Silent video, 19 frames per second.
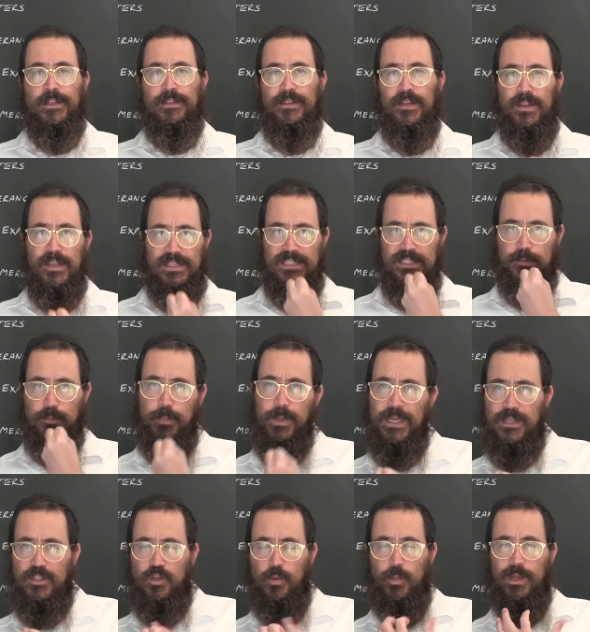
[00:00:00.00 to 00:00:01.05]
to the
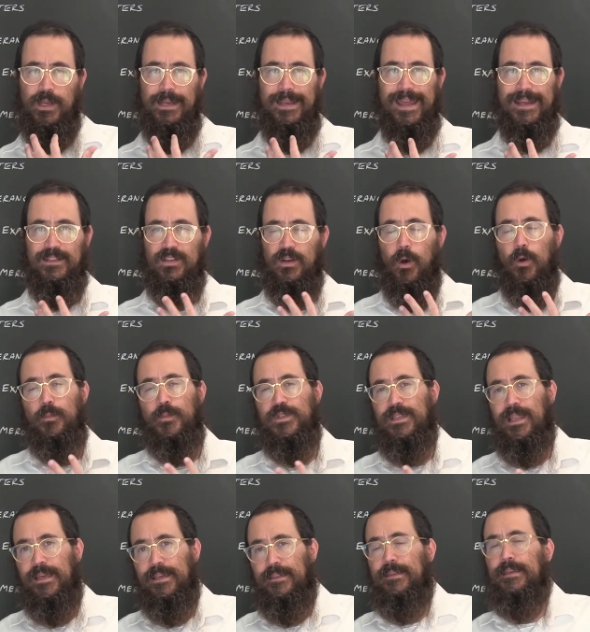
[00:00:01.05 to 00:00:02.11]
speech and we connect to
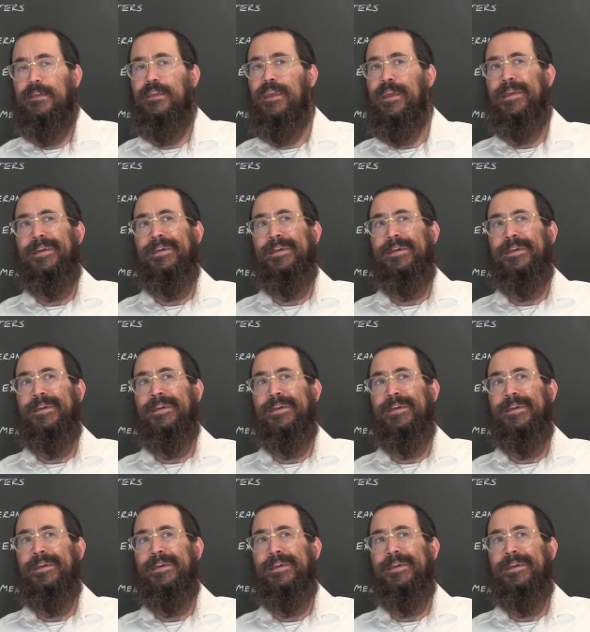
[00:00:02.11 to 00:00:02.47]
almost like the